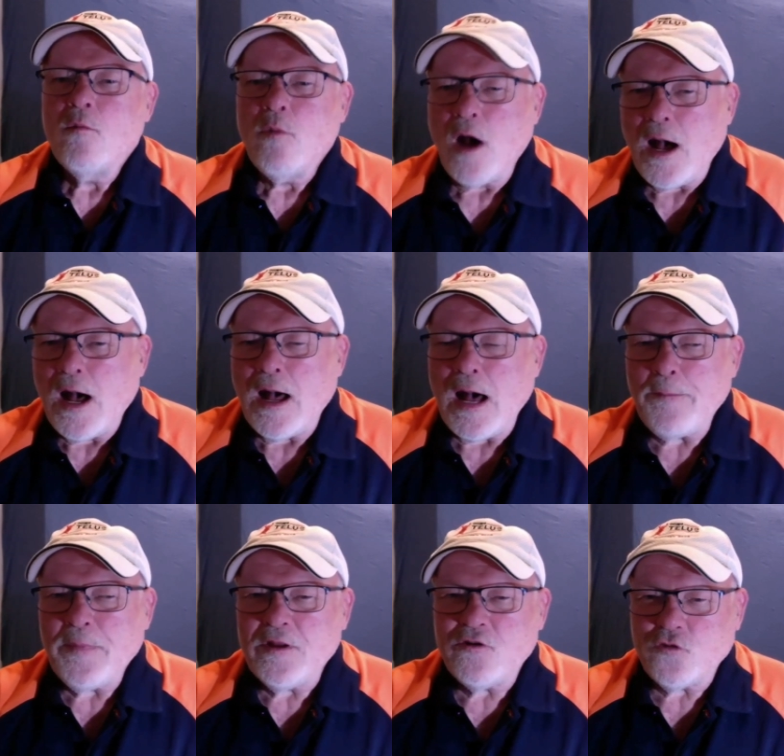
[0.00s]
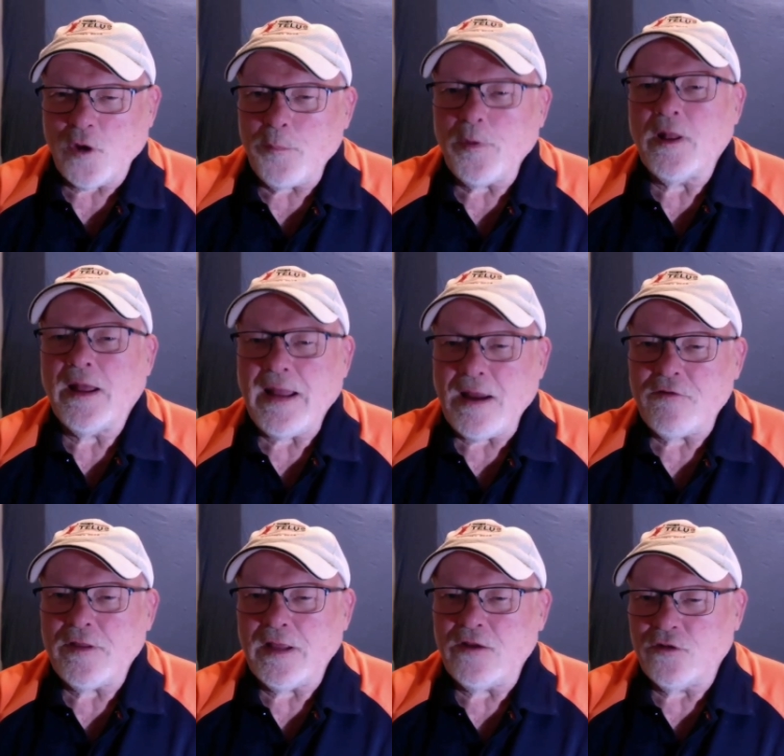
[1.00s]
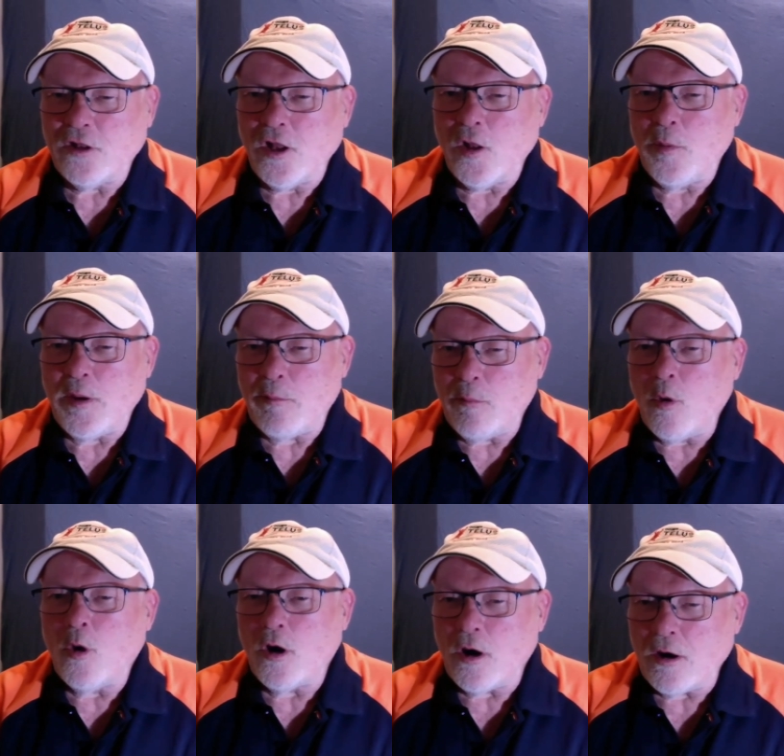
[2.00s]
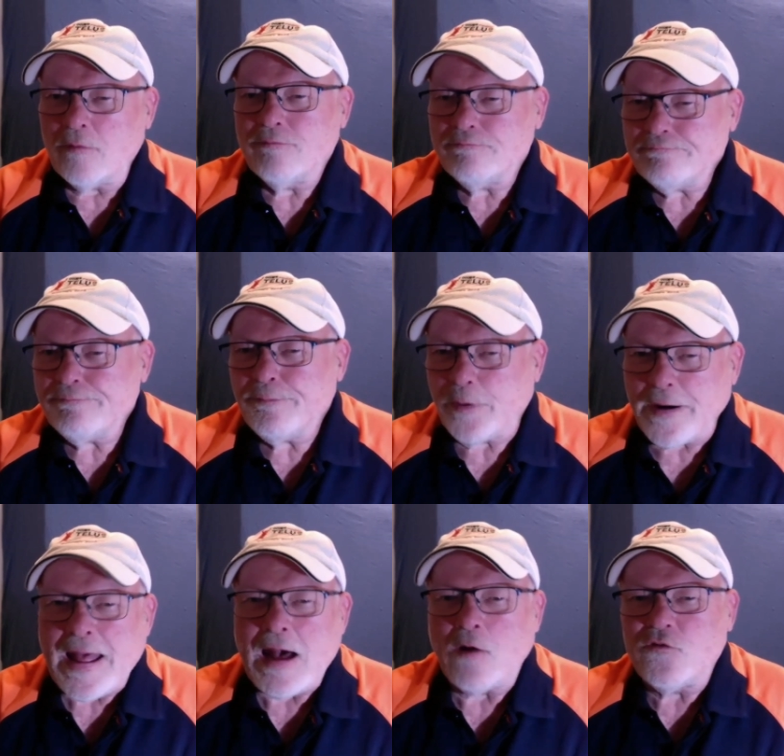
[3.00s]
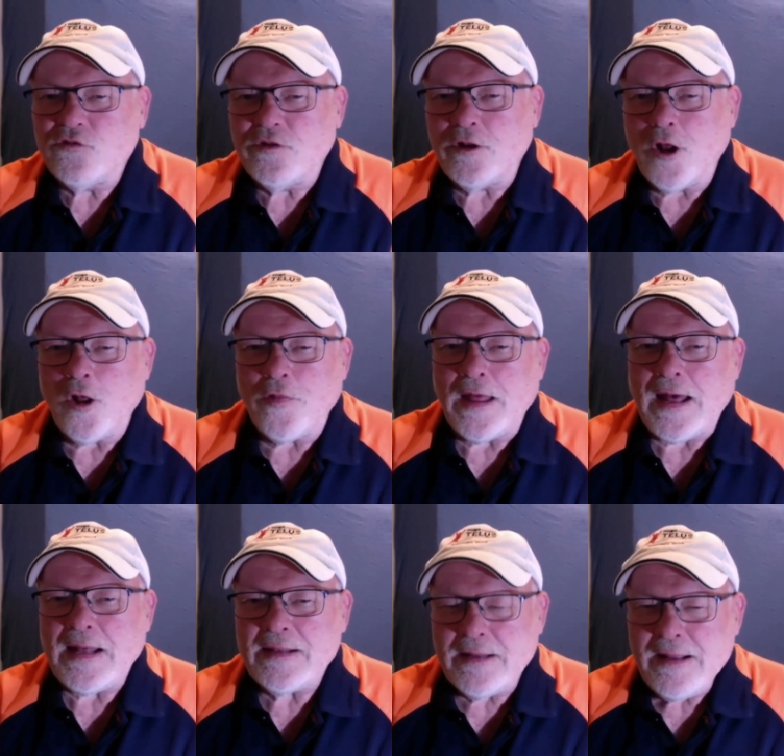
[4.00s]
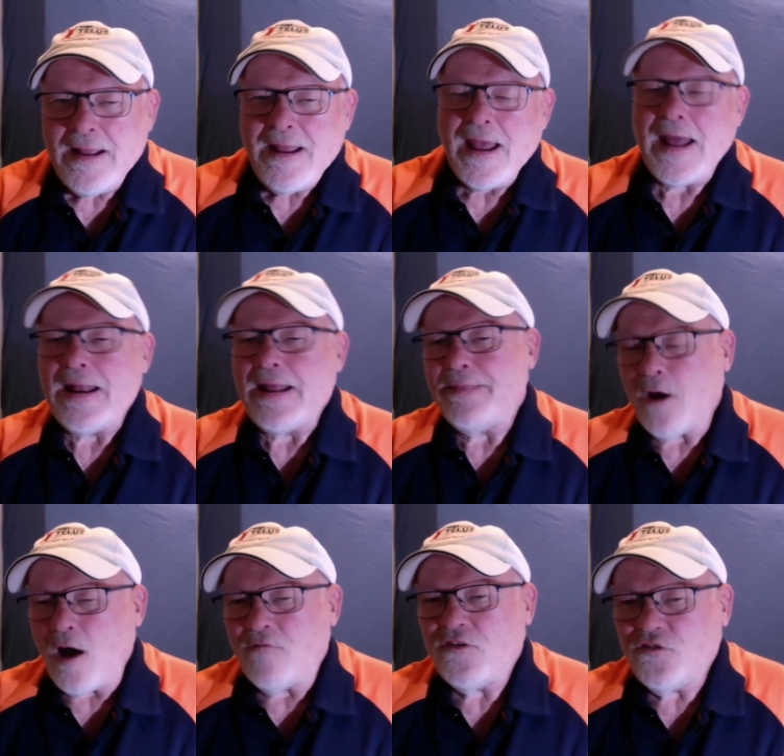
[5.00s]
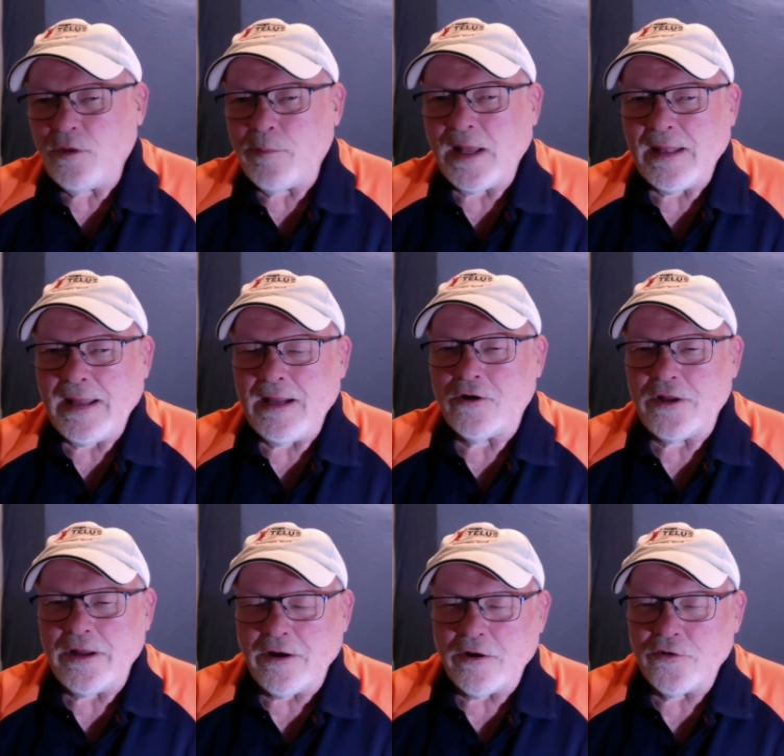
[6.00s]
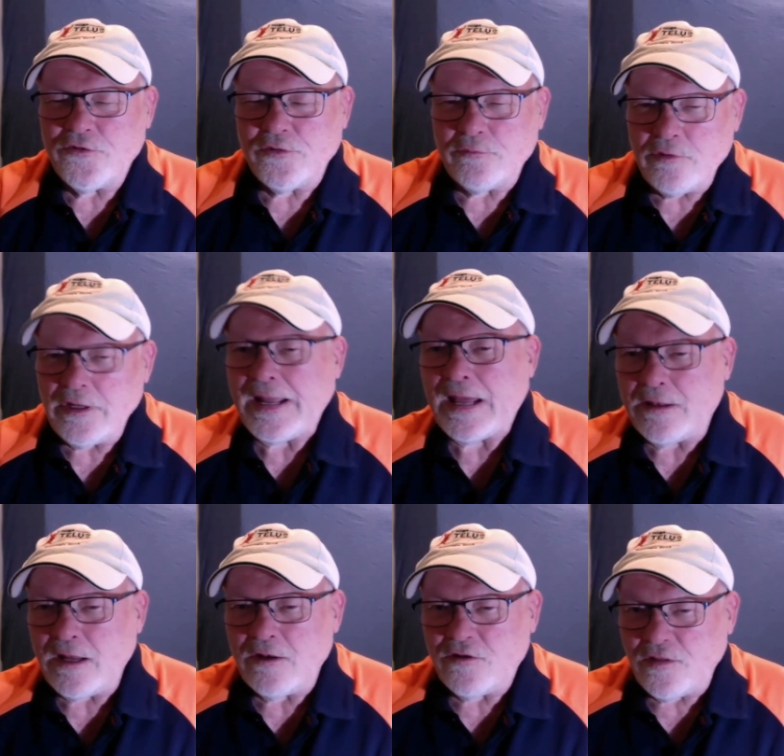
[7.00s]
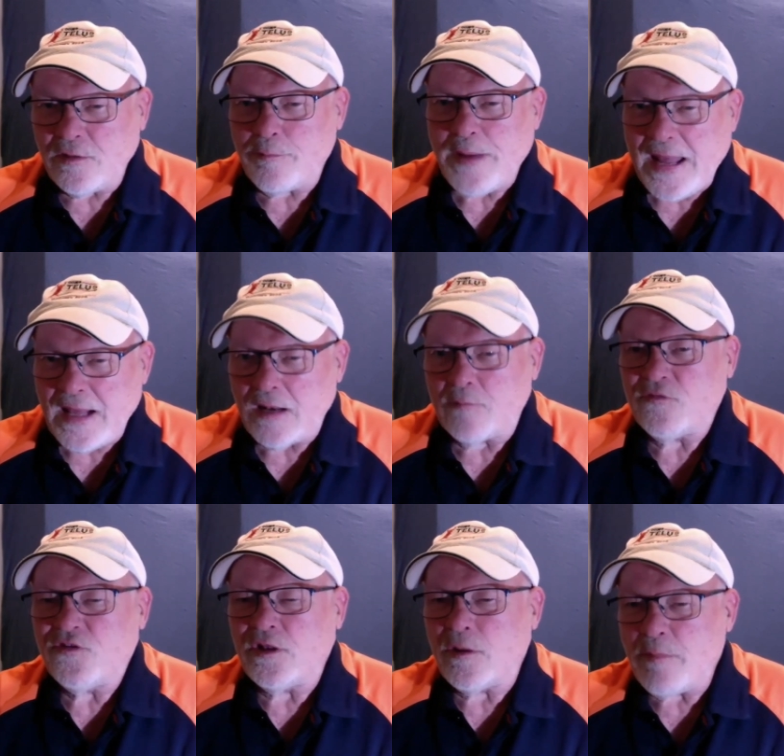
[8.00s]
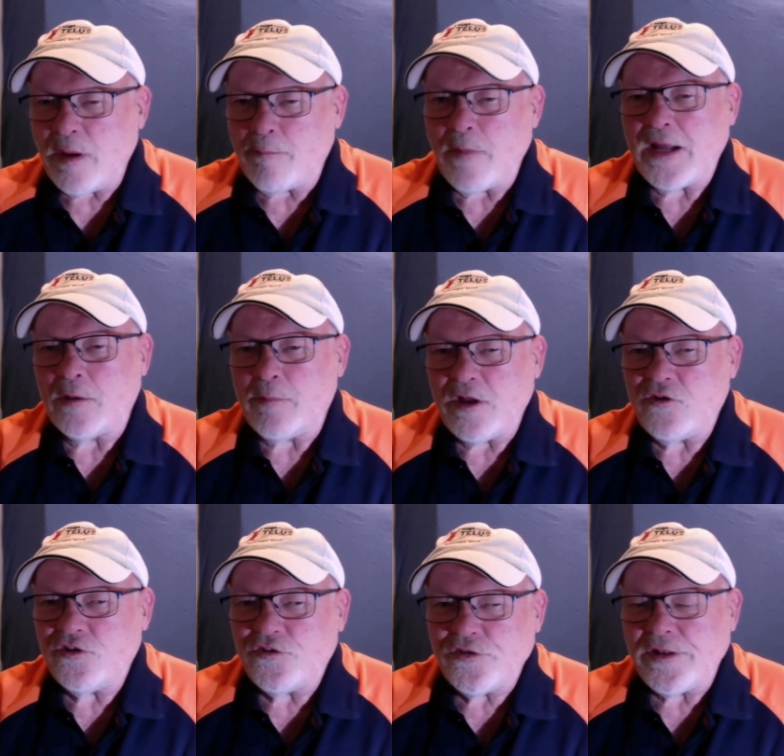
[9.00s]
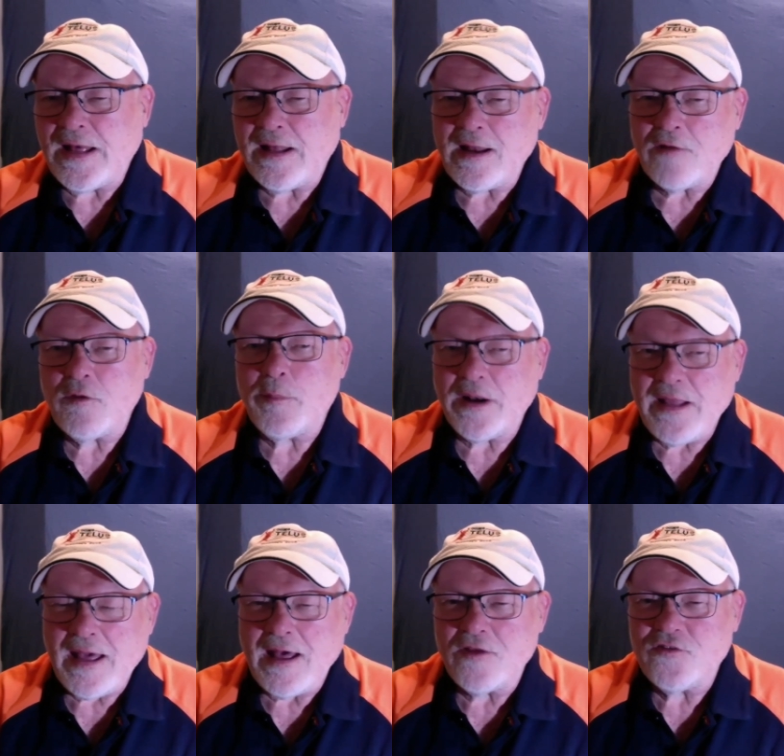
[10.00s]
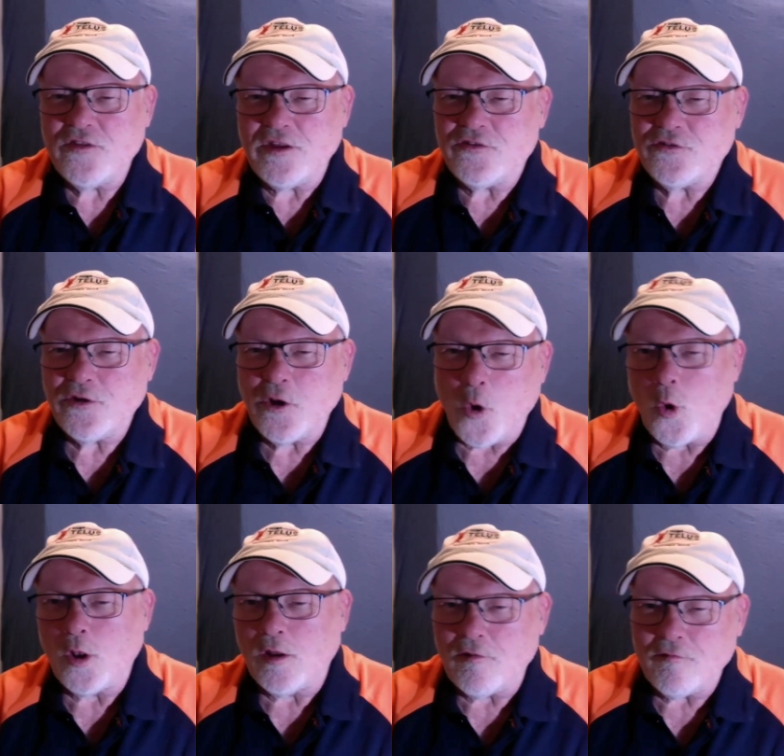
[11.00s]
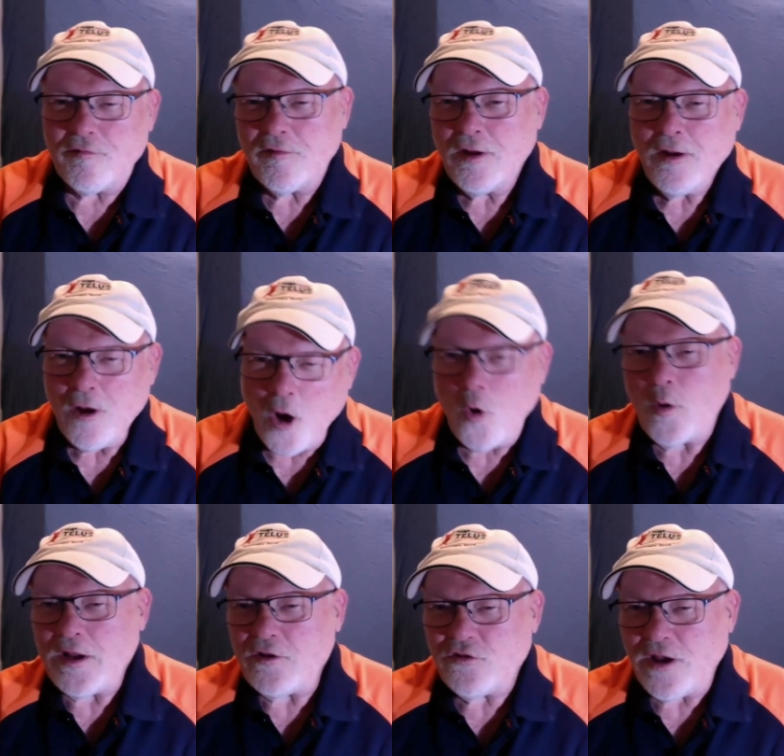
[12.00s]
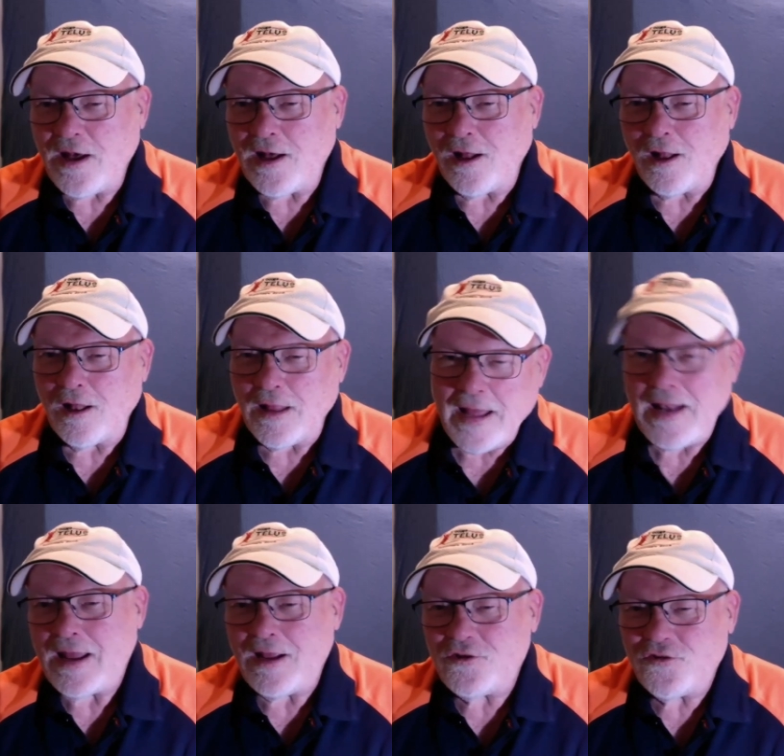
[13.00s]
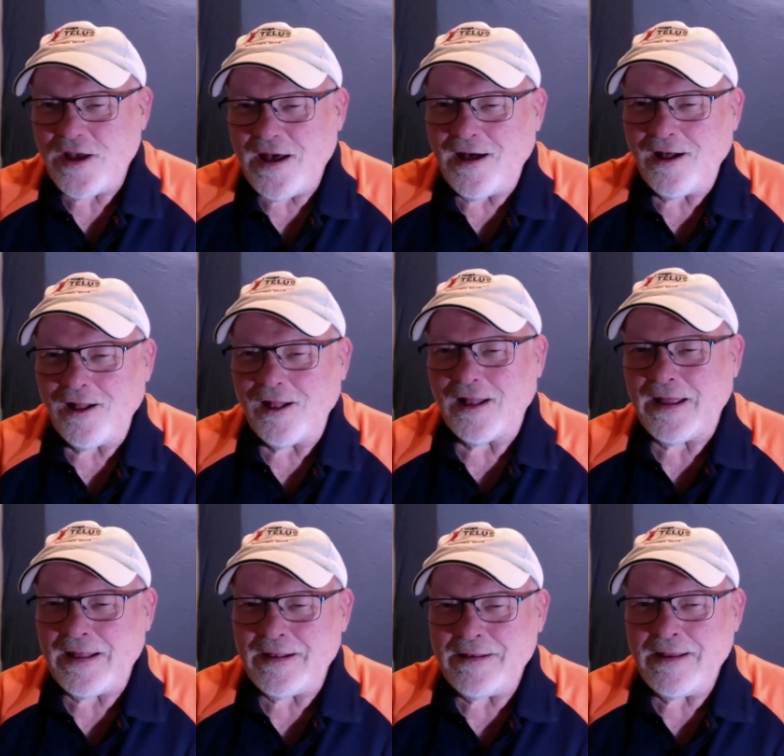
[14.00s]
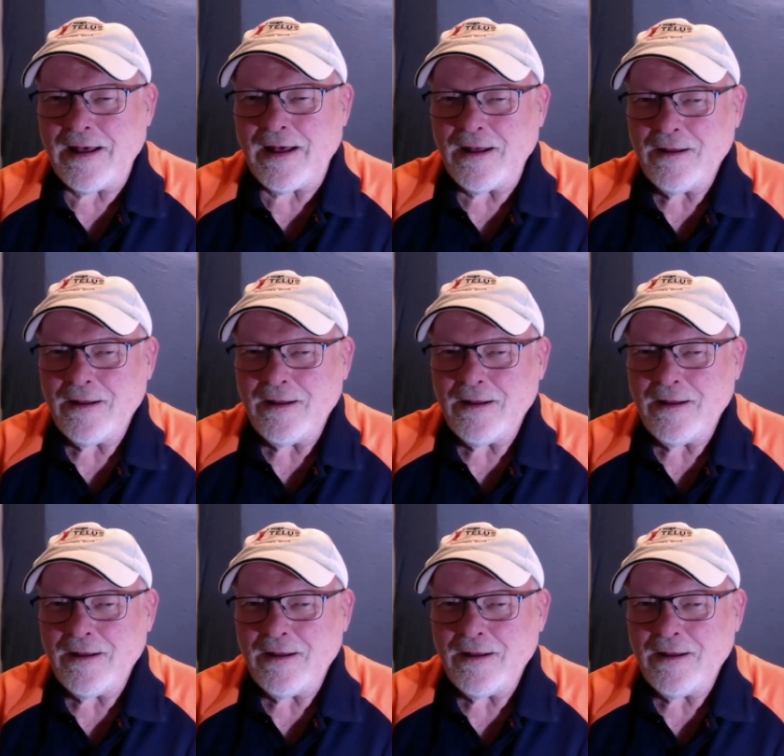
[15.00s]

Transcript: Uh, up in the triple A, everything's a little bit more pronounced and all that. And then obviously my later years, and you get into the bantams and the minor midgets and that, everybody has this goal of O H L, N H L, and uh,